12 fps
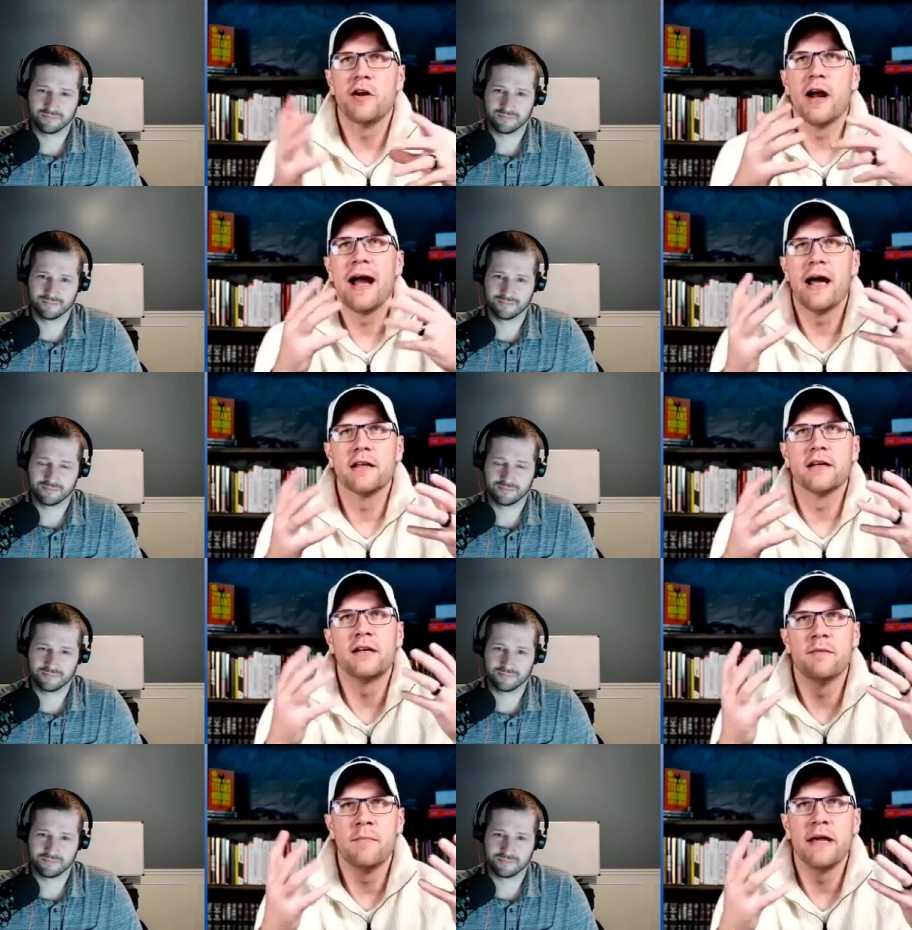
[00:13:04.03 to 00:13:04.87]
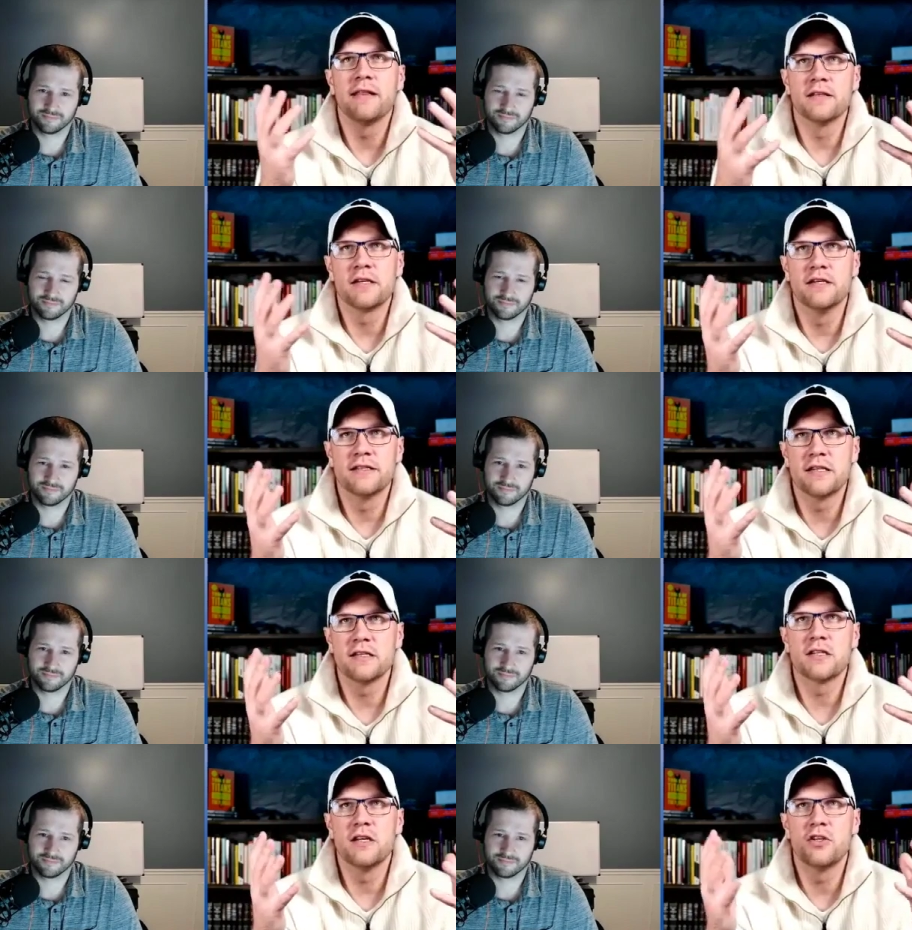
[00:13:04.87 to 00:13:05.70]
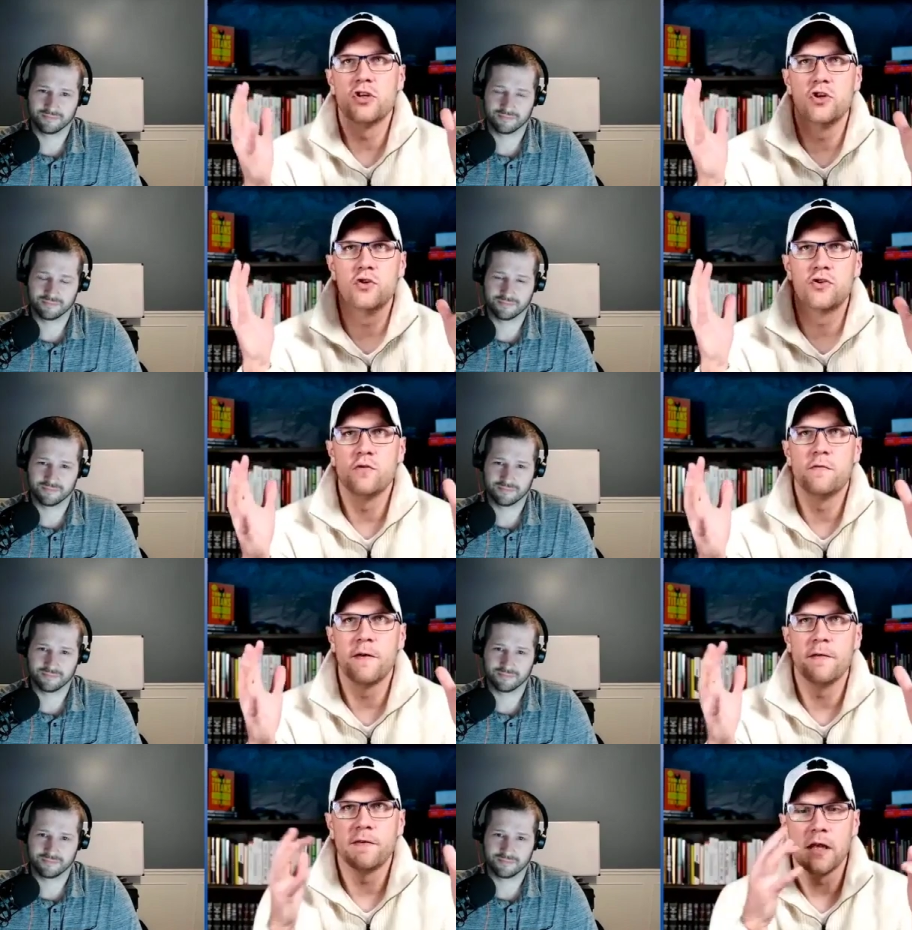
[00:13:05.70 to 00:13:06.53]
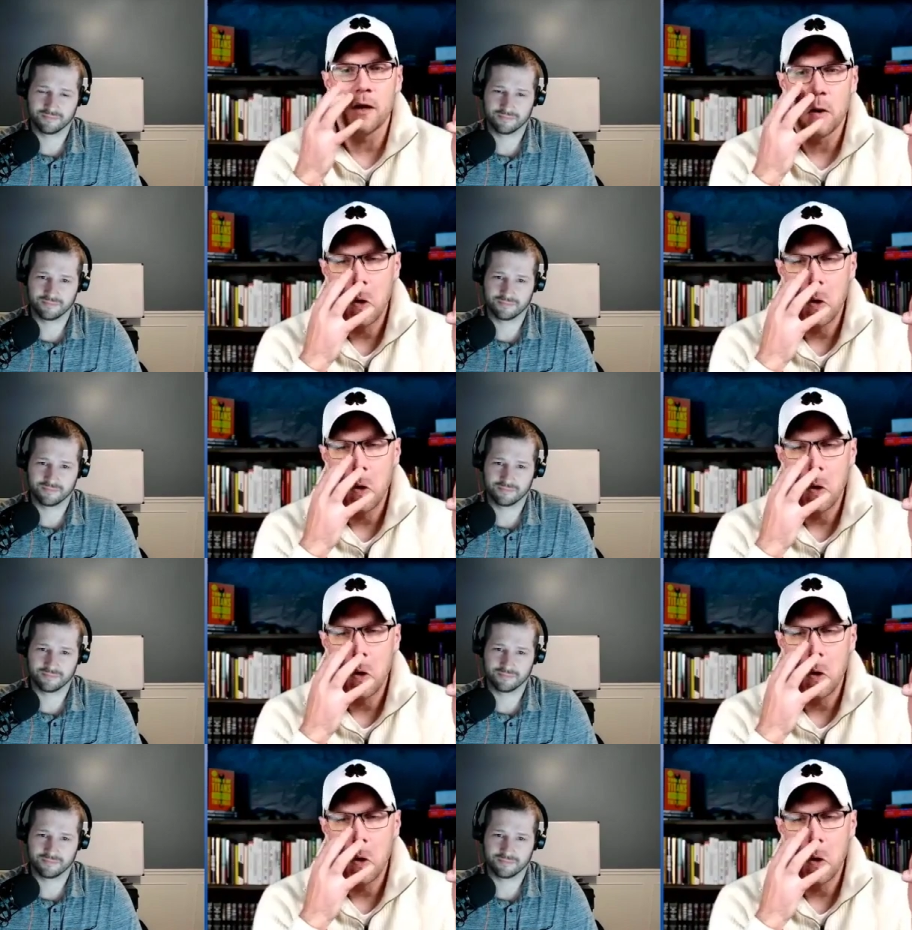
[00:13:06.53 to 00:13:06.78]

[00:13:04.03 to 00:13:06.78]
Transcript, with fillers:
Speaker 1: out how to make this consistent to do 250.